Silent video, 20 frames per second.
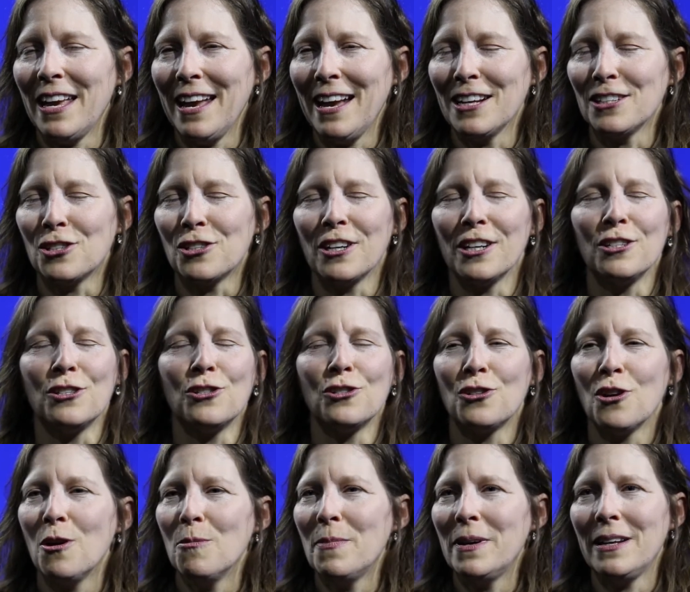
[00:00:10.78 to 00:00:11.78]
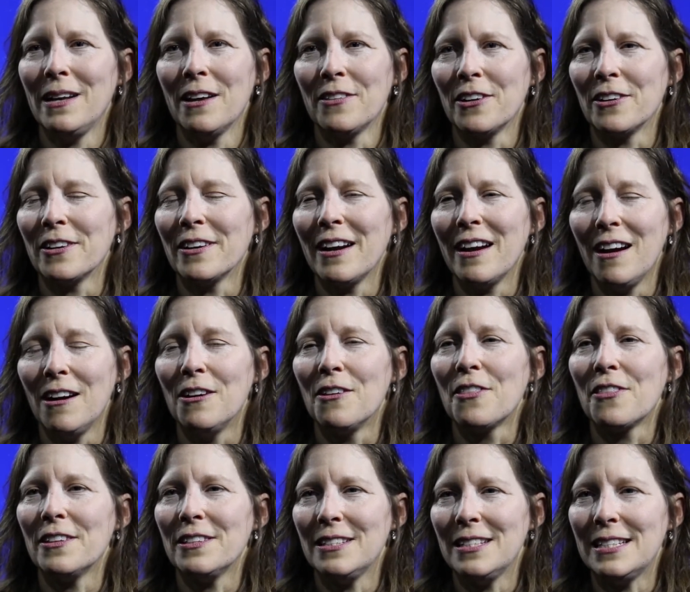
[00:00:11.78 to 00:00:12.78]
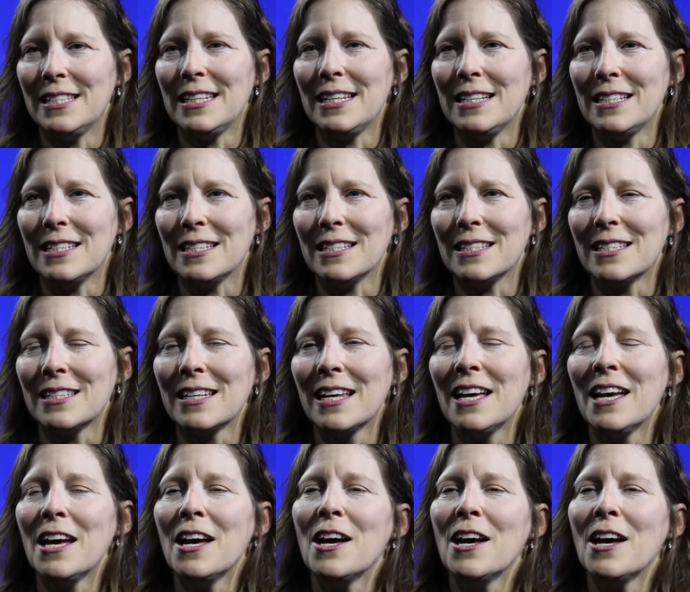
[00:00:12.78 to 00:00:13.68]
cancer and so many other health diseases.